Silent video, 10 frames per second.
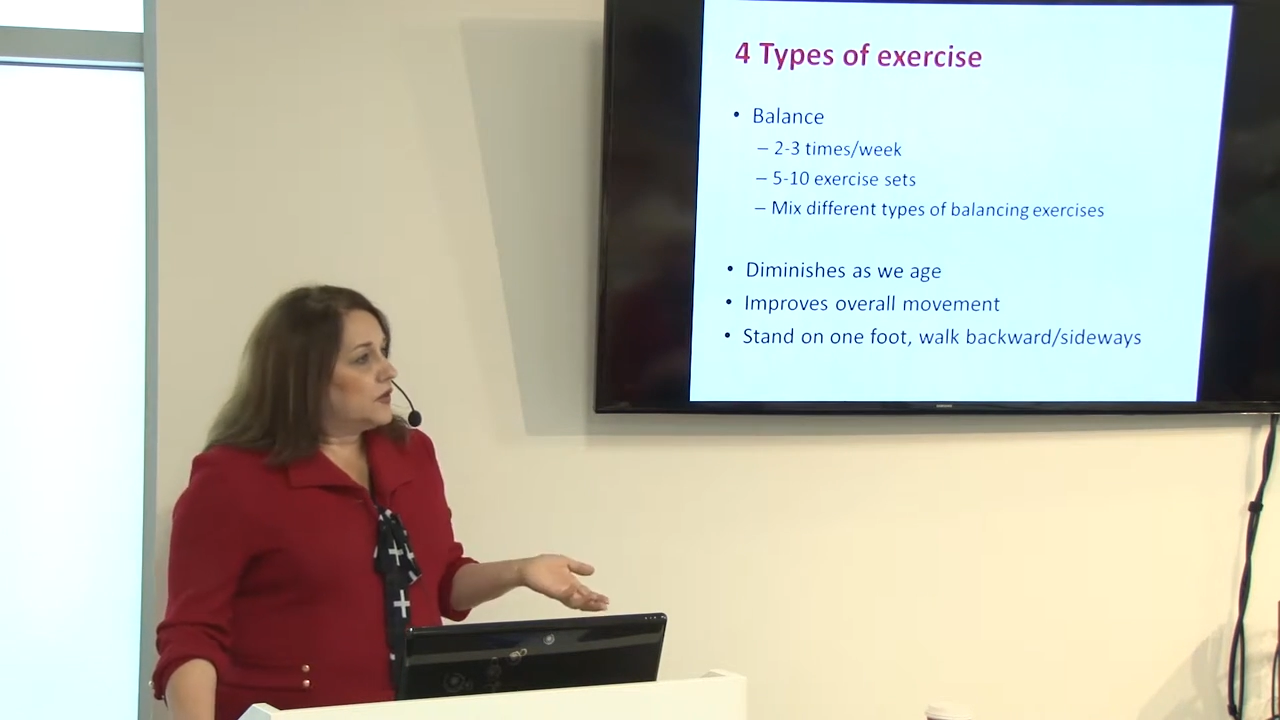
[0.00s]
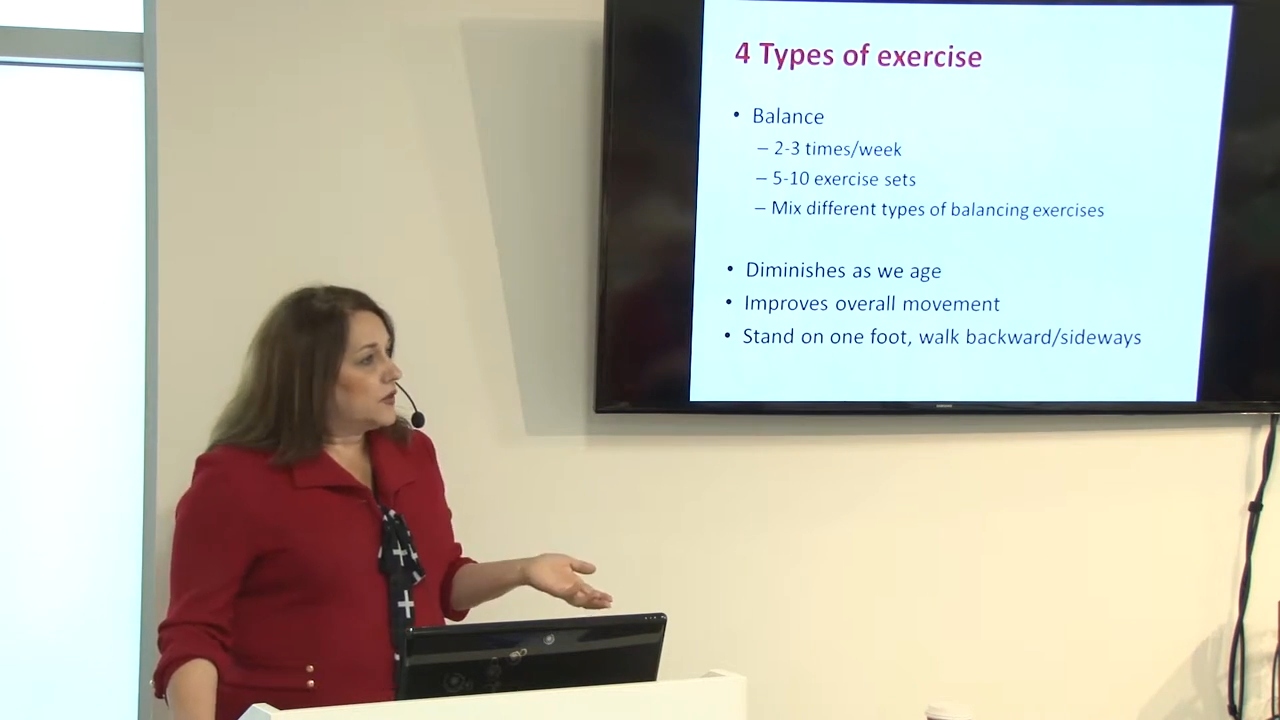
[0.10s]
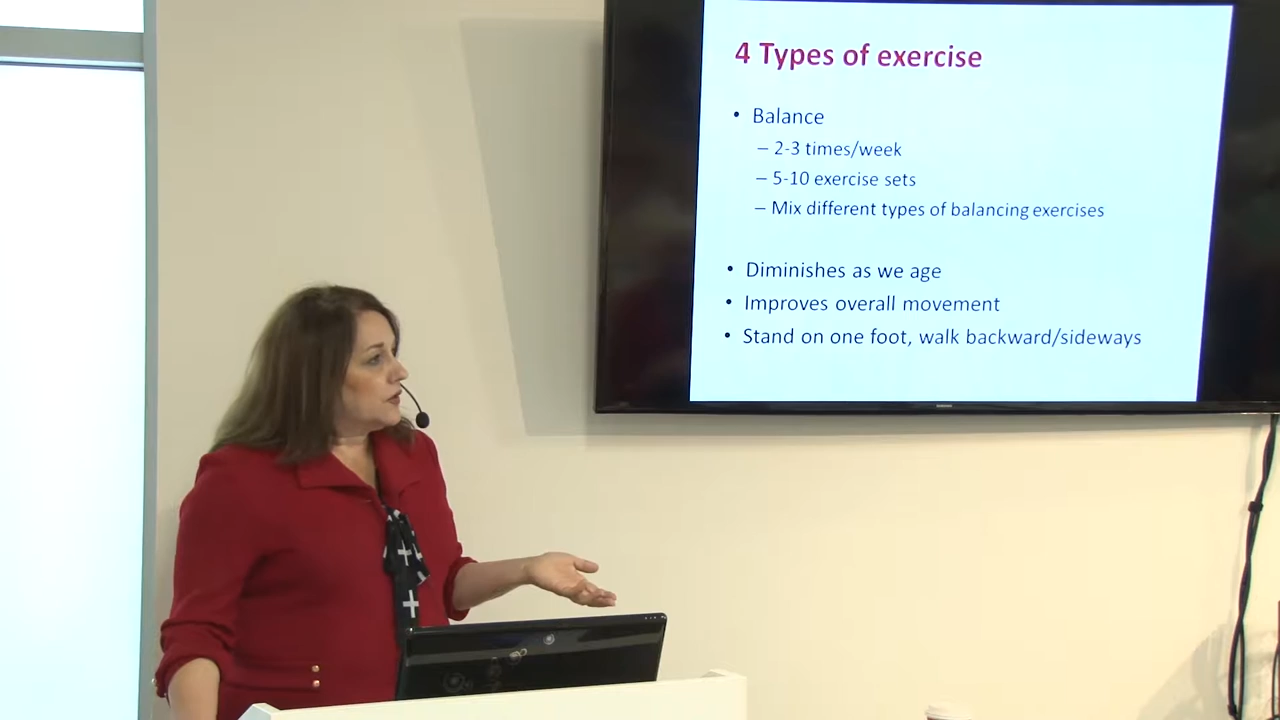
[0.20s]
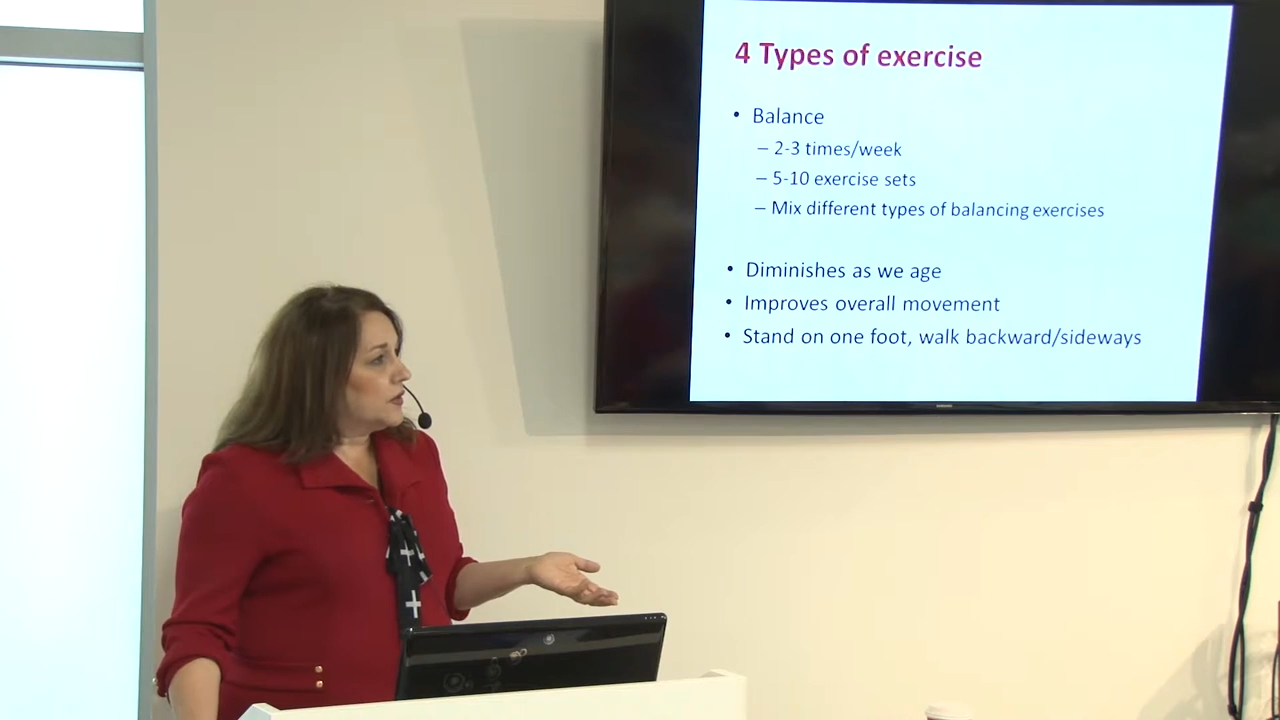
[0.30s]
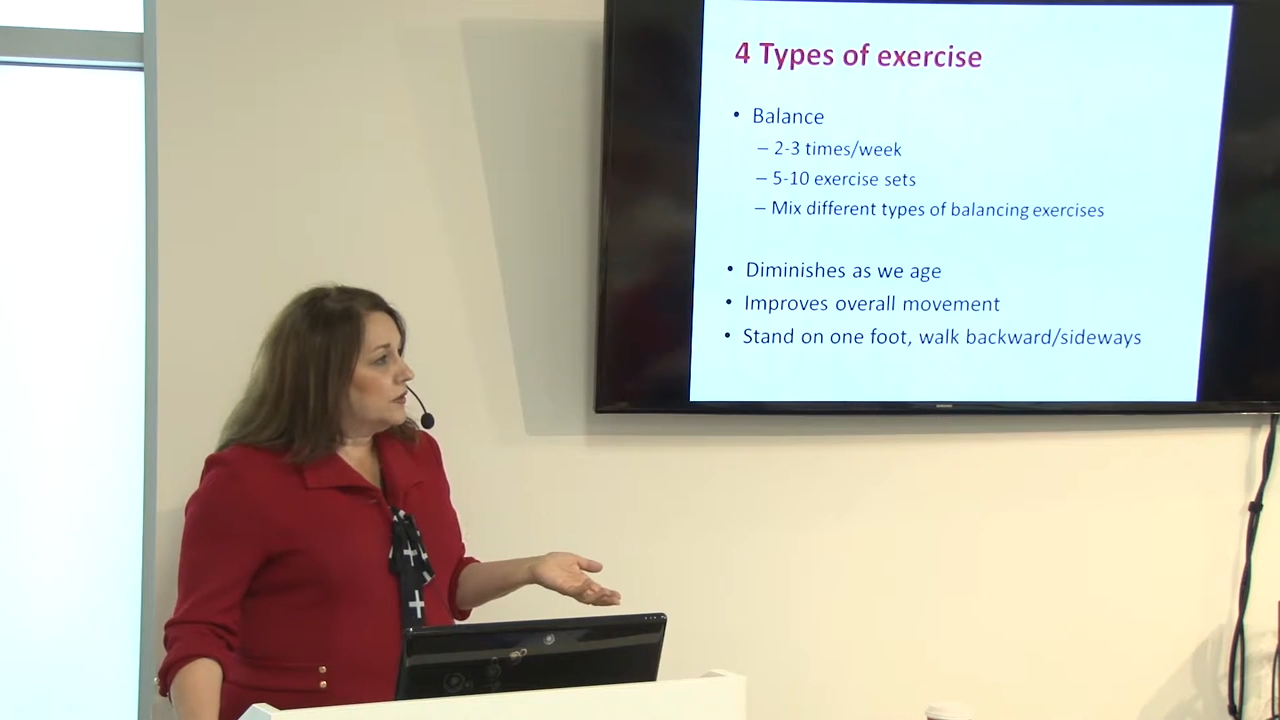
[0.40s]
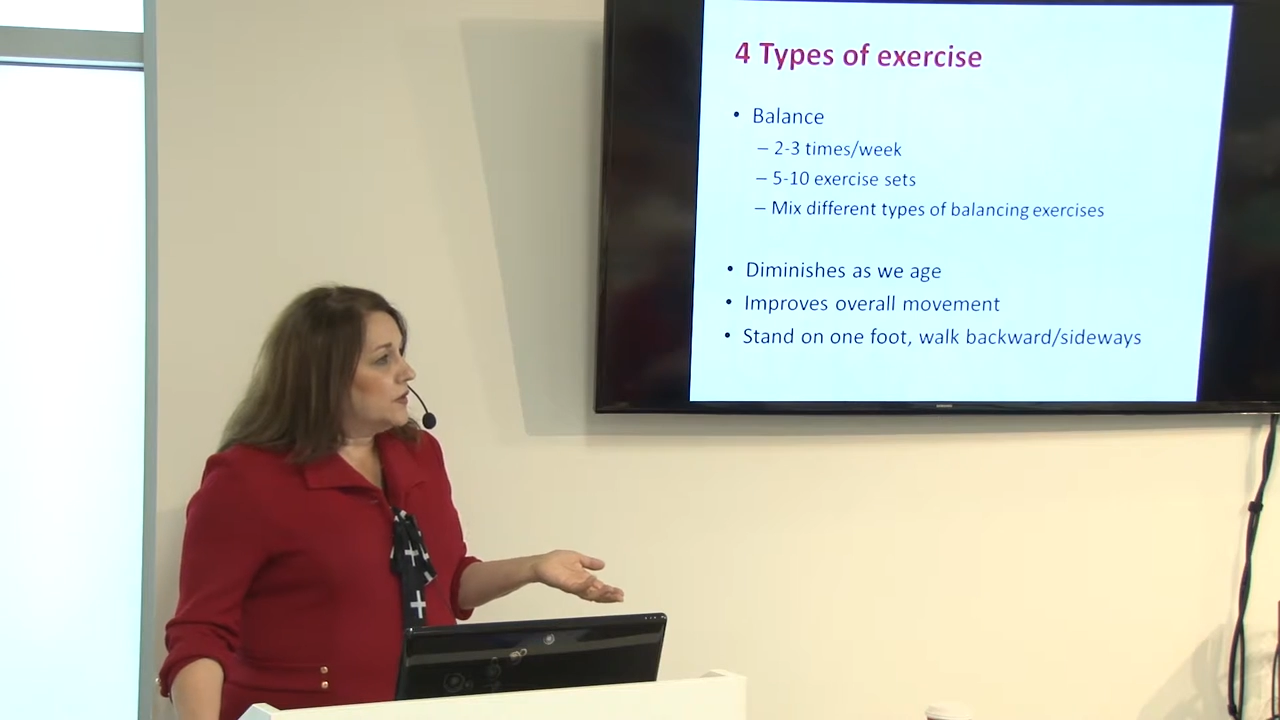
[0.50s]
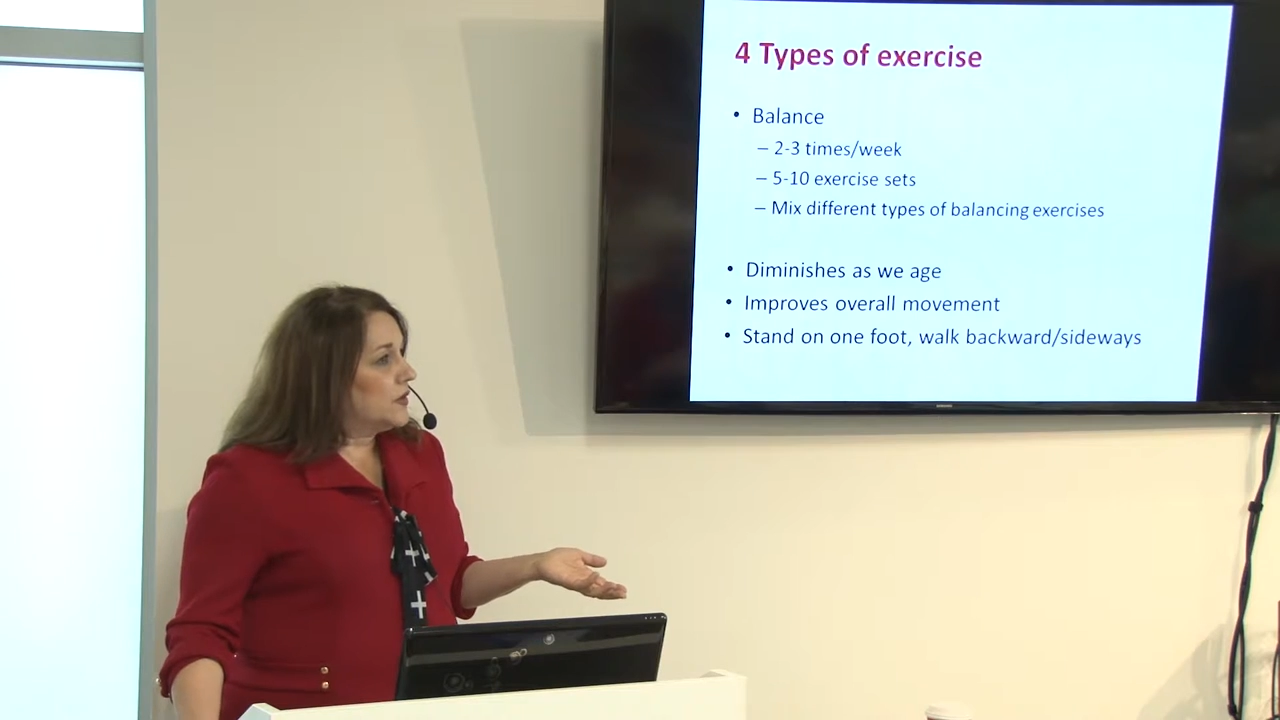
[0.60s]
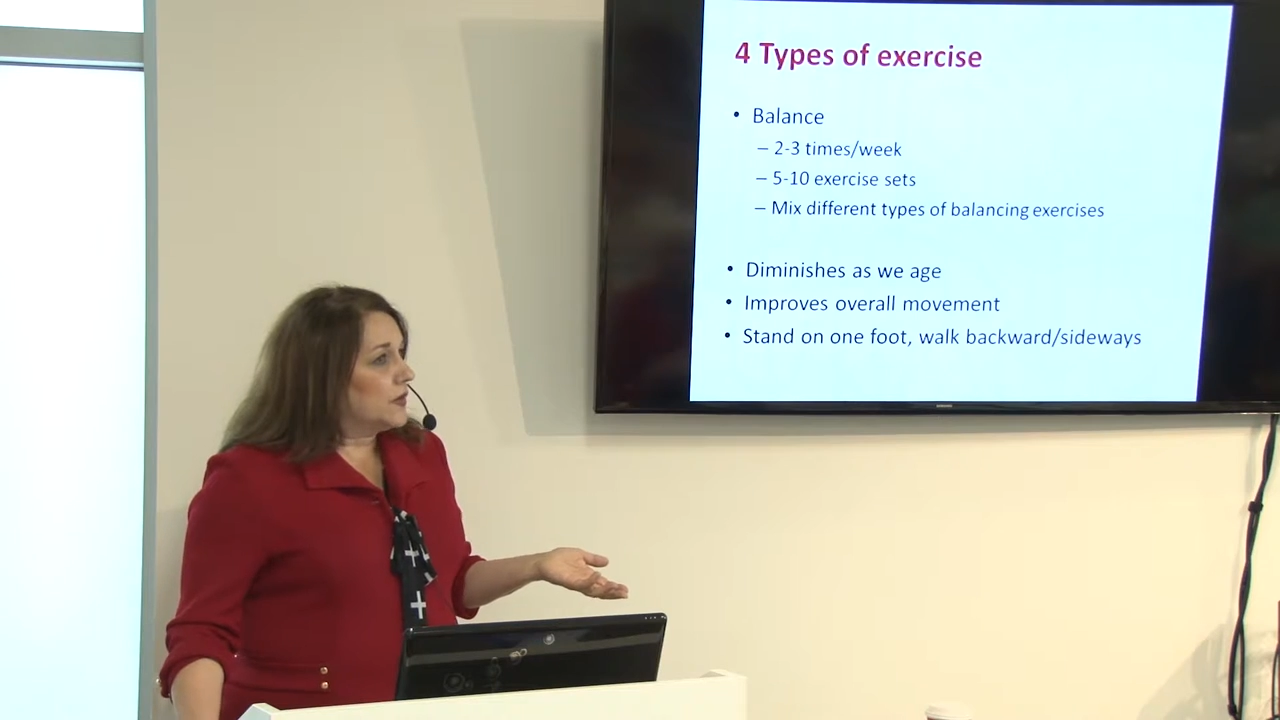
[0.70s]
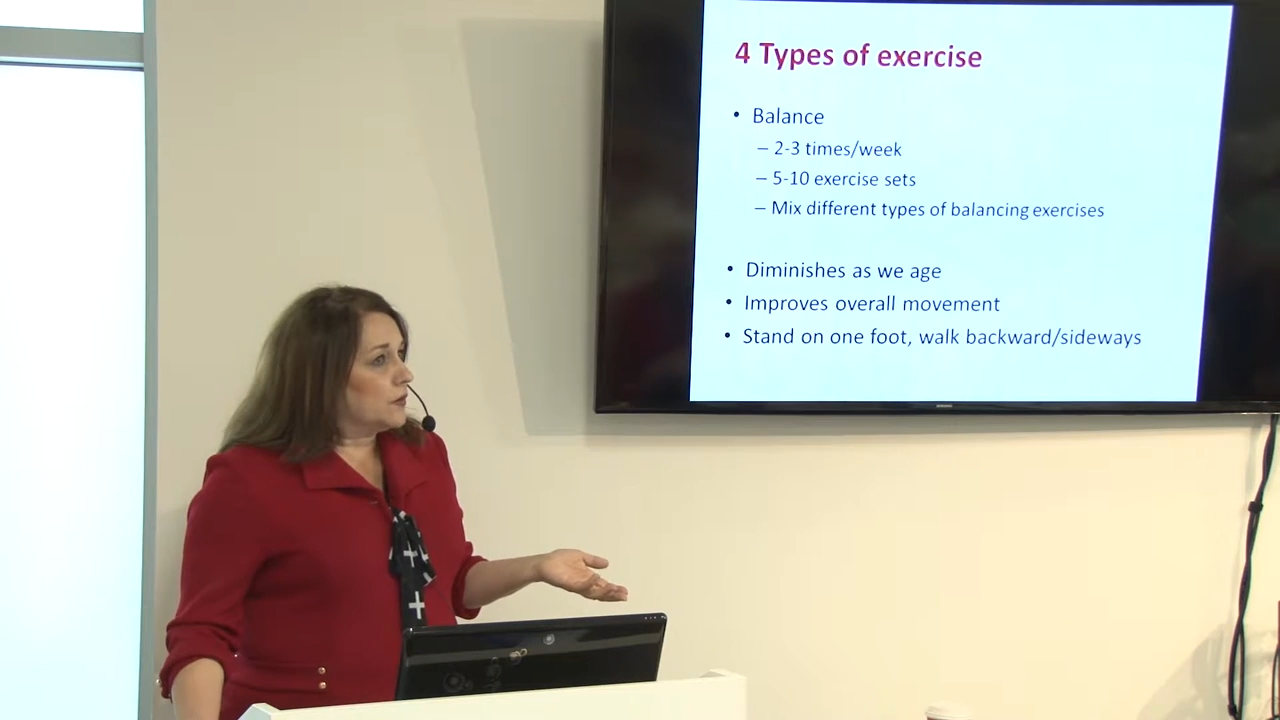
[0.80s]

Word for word: start to lose it.